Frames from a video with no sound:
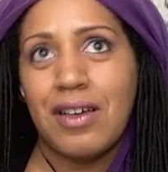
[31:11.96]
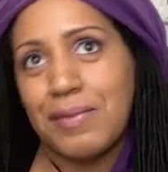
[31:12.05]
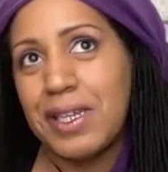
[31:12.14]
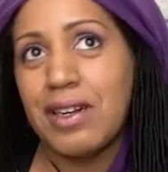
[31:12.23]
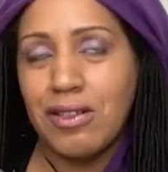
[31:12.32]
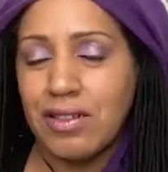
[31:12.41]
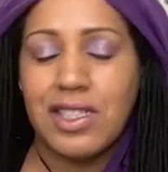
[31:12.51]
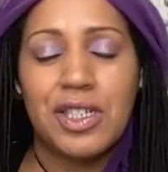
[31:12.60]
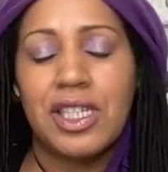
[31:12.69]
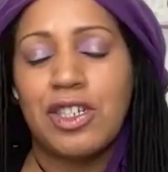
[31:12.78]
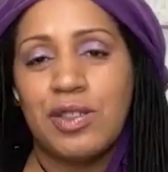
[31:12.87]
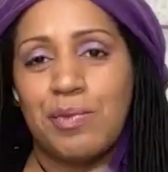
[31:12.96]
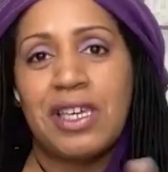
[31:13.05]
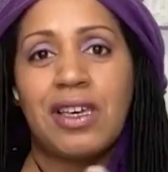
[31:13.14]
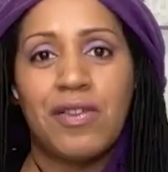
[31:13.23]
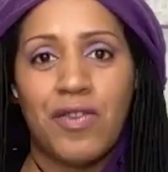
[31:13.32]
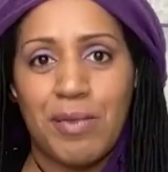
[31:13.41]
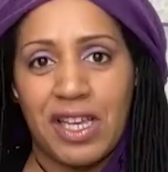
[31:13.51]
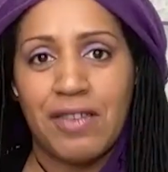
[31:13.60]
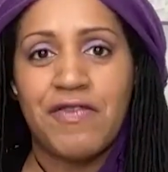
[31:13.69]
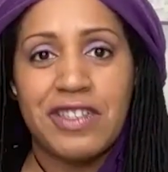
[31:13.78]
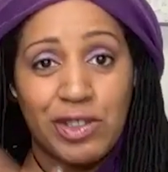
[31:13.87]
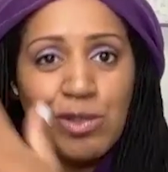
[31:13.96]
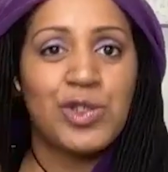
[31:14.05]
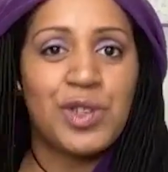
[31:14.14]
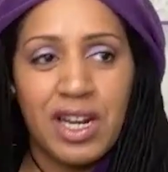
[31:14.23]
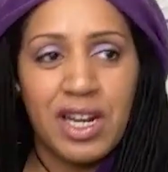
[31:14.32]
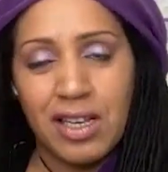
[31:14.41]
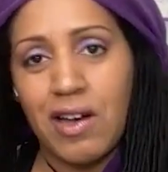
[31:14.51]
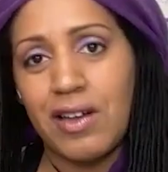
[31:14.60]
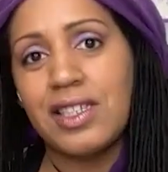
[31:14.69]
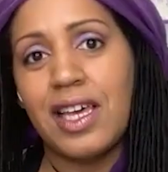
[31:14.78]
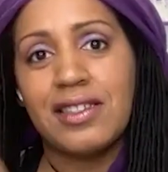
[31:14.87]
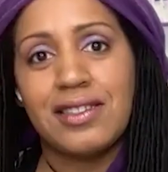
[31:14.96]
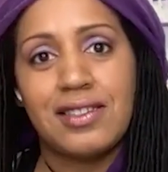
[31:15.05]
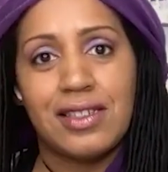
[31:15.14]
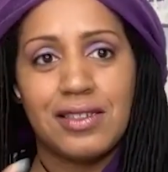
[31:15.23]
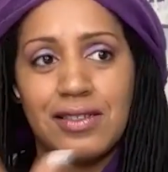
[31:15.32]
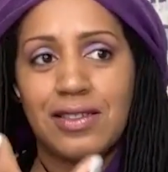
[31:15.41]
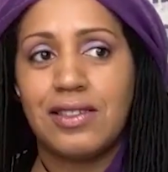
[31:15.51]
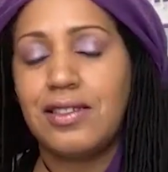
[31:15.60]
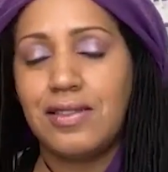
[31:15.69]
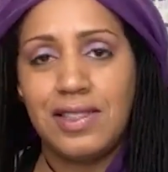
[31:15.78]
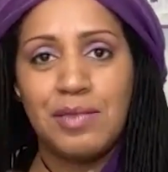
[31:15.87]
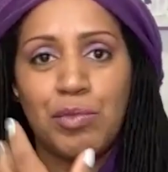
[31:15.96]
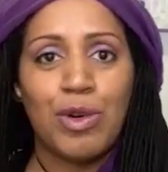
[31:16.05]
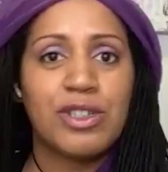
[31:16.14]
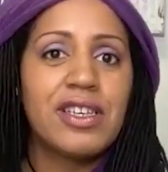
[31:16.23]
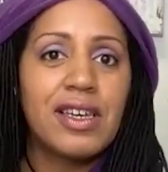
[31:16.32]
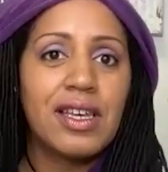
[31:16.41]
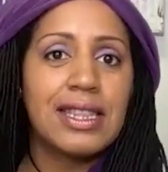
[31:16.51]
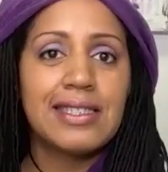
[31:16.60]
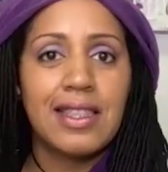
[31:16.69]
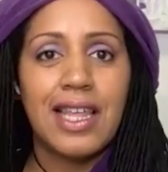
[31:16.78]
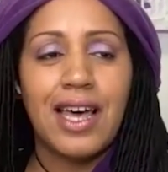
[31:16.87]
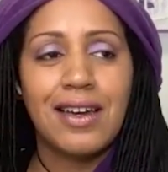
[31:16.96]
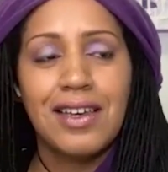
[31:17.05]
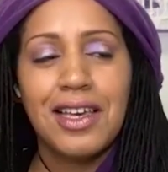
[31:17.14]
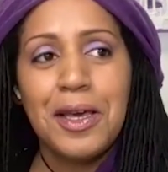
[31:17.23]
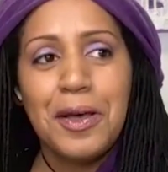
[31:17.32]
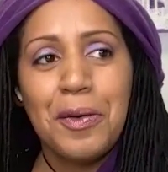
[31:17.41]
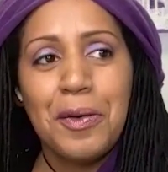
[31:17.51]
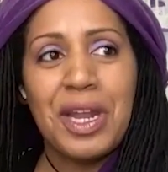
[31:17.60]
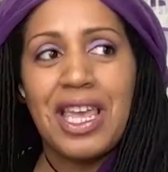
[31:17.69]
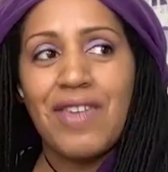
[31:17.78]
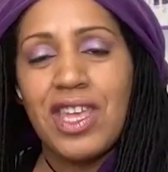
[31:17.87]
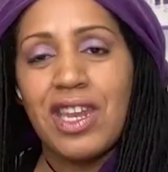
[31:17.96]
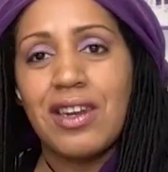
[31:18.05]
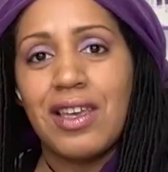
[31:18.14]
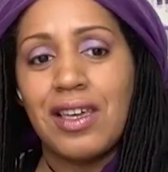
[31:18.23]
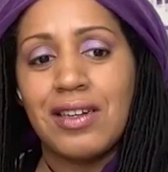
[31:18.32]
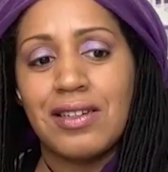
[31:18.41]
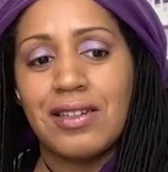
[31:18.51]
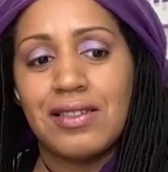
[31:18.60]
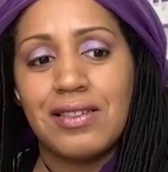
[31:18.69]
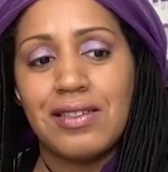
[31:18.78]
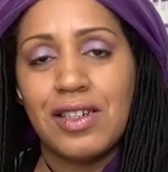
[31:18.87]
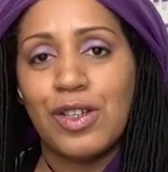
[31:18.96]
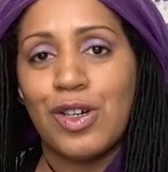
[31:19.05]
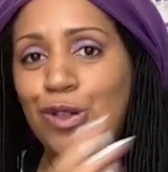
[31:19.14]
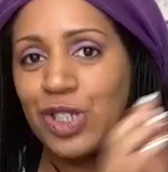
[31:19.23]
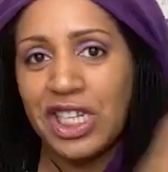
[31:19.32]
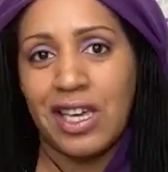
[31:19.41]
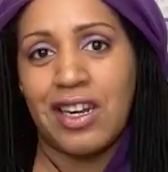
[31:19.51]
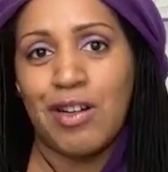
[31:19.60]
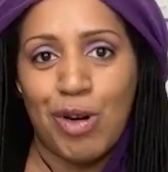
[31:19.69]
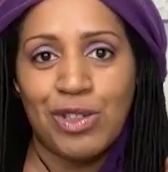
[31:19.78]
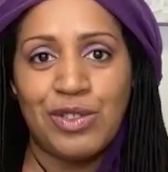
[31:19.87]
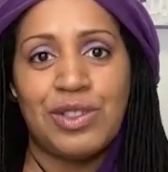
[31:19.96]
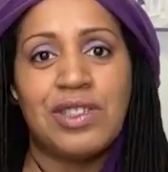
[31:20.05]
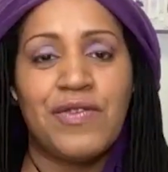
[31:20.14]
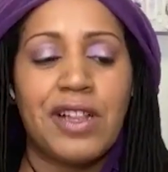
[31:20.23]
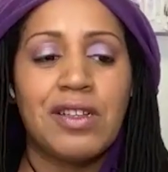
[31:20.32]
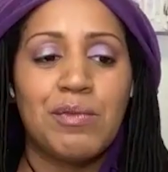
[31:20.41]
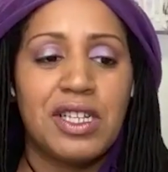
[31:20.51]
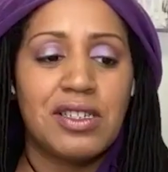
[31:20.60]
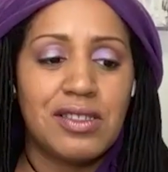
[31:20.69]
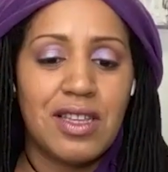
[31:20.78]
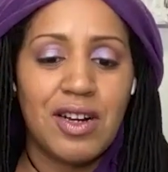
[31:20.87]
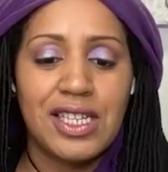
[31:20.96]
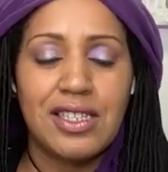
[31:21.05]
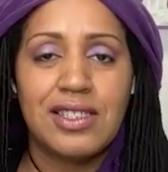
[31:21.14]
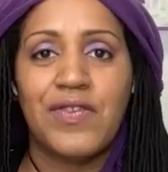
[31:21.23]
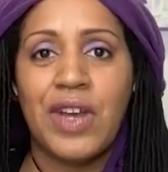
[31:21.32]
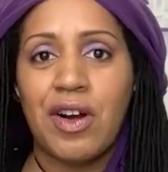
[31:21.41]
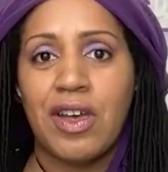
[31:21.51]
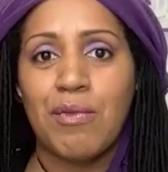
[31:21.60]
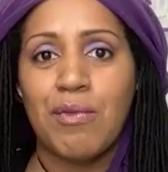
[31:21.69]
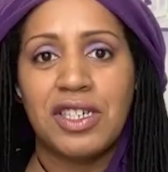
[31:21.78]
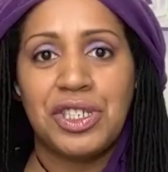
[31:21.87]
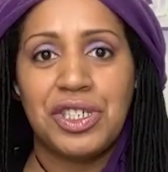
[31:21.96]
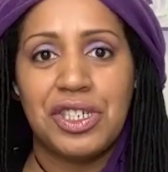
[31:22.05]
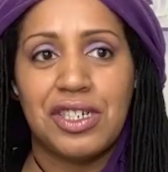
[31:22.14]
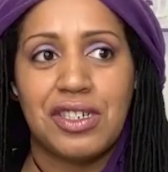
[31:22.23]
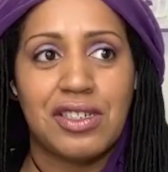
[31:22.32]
I mean, clearly you're speaking from like a physical training context and sporting and this and that, but even in coaching and in personal development, there is very much,